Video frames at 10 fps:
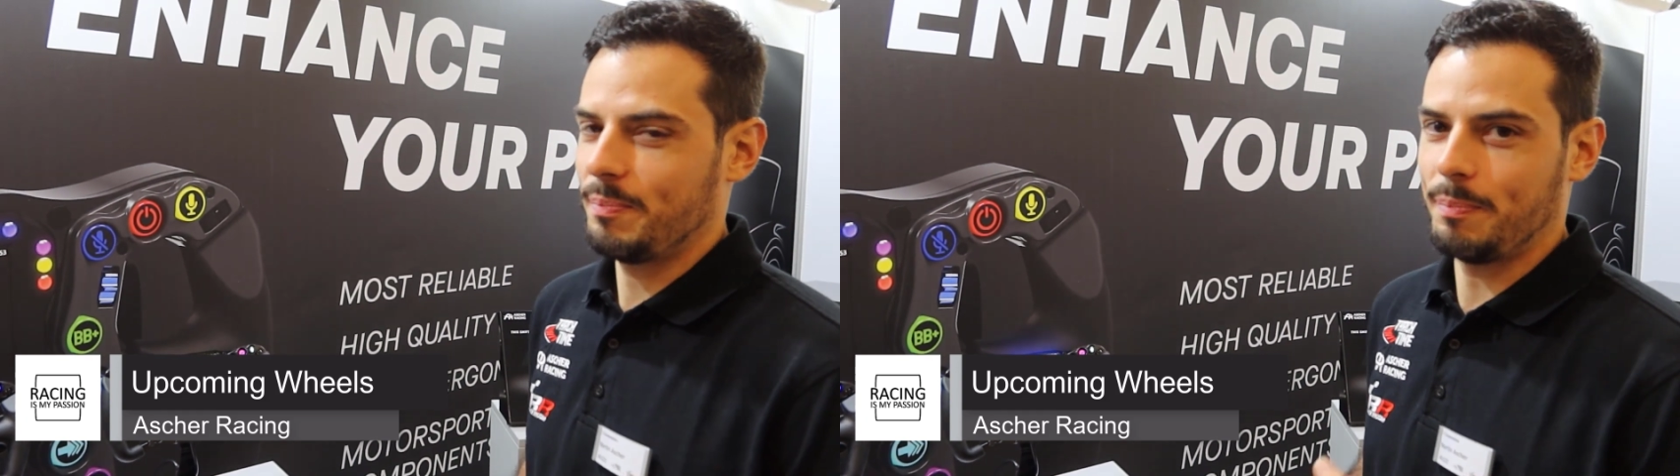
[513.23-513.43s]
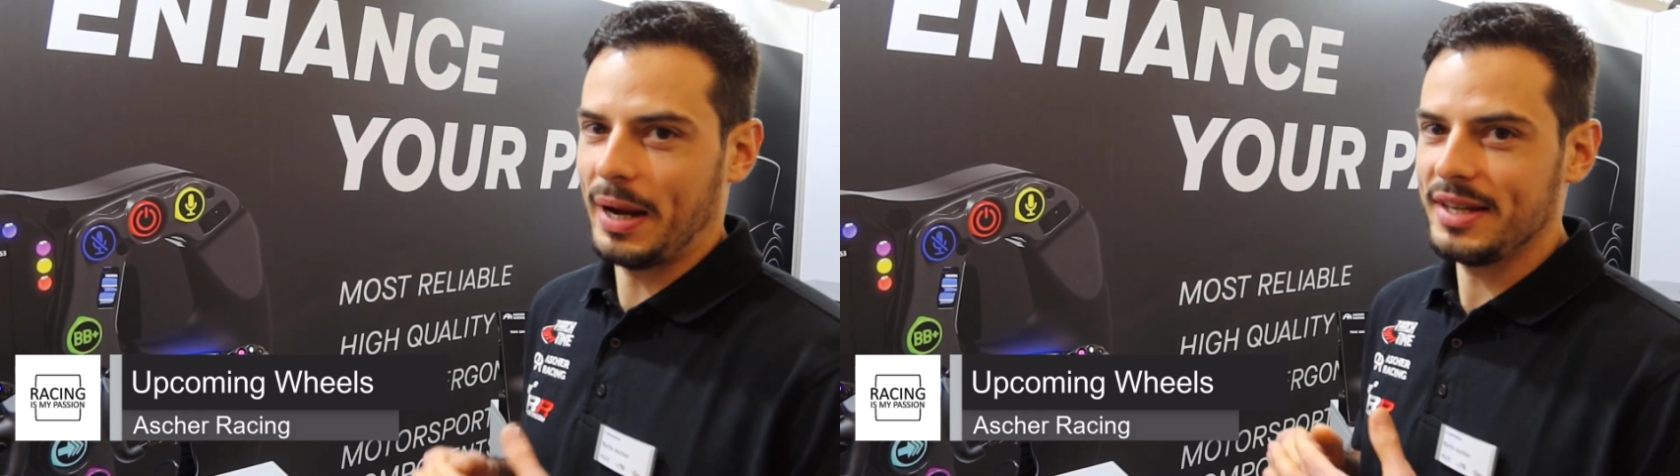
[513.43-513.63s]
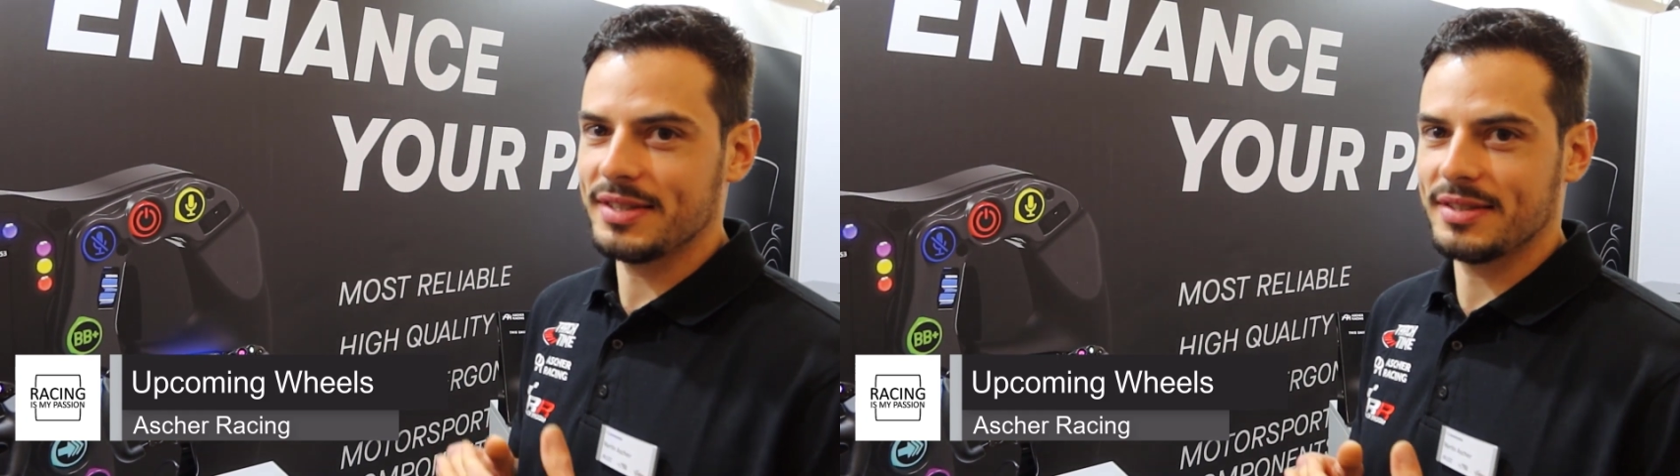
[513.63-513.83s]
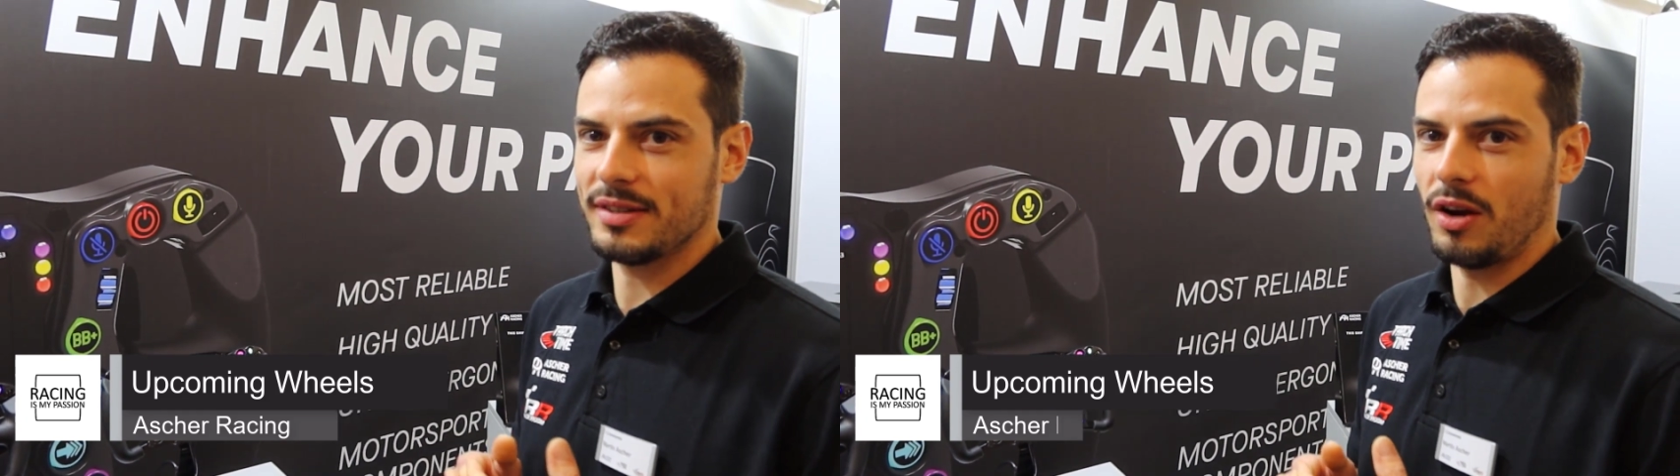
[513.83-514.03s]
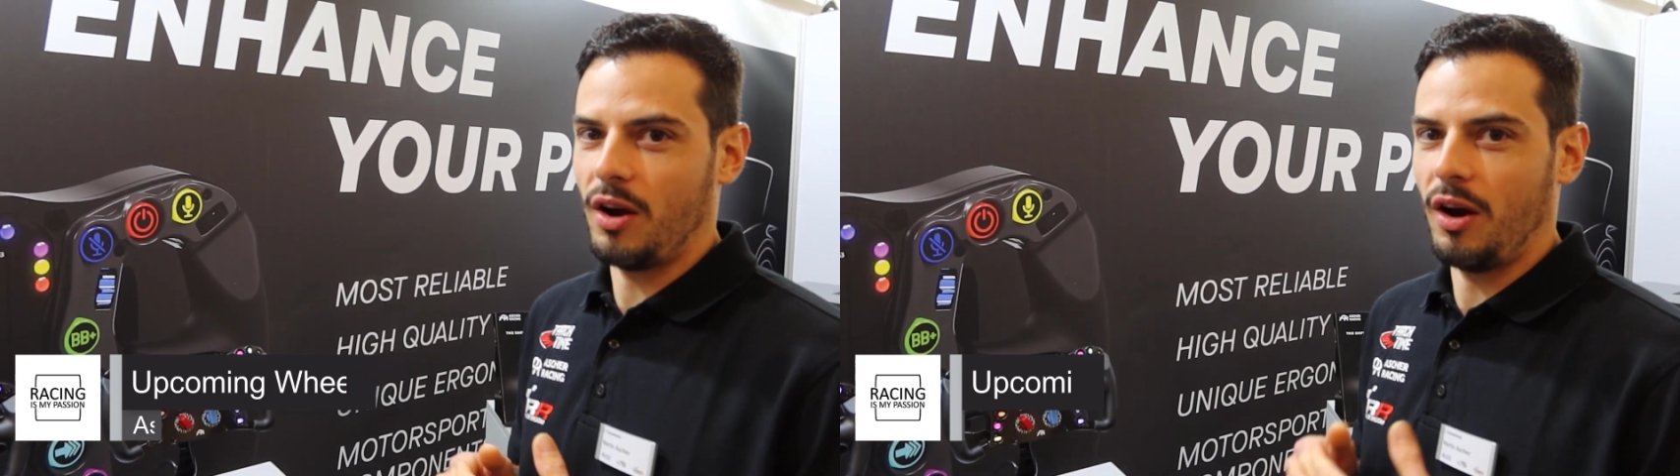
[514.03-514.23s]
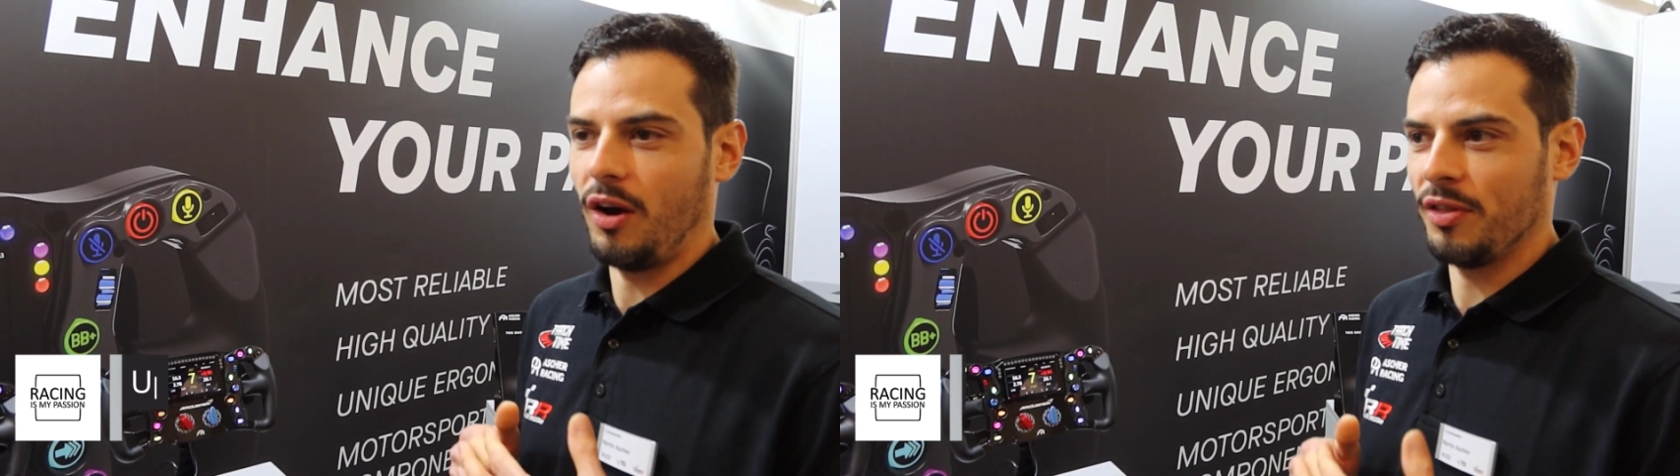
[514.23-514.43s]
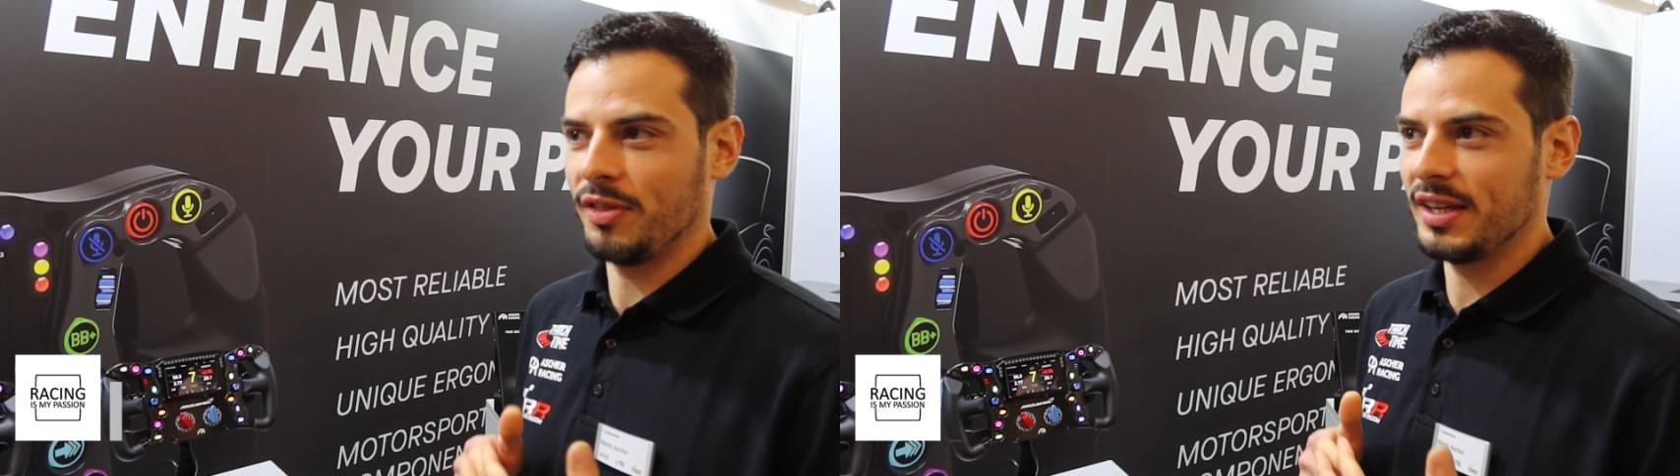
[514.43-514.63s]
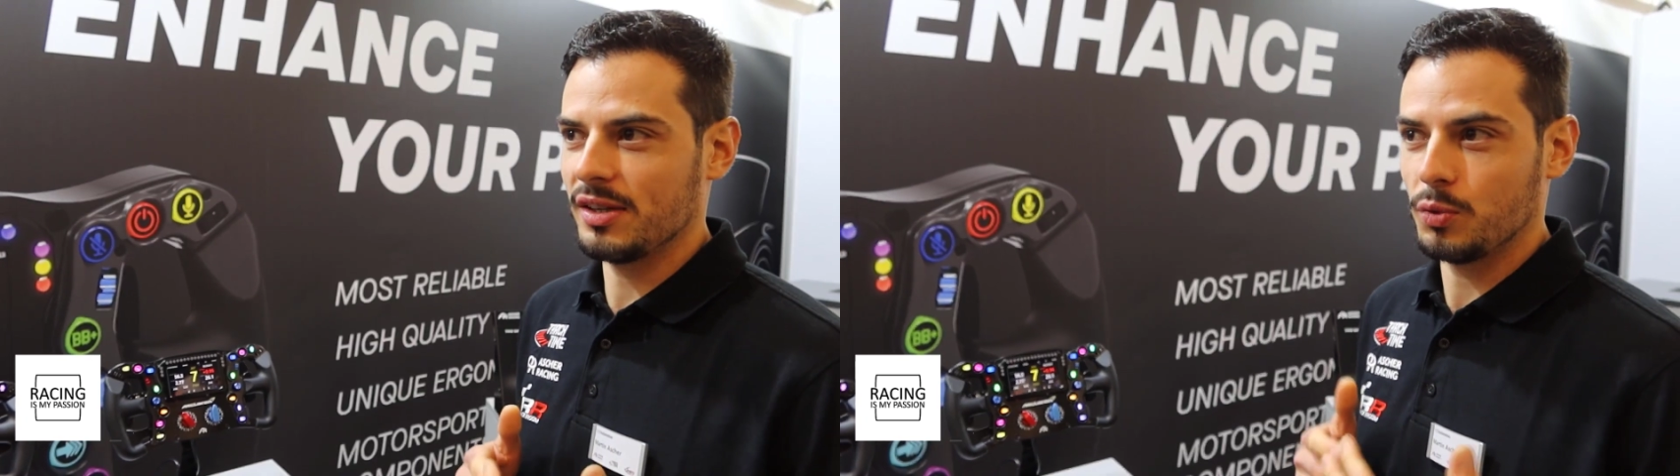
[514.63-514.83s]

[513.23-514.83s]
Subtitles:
based on the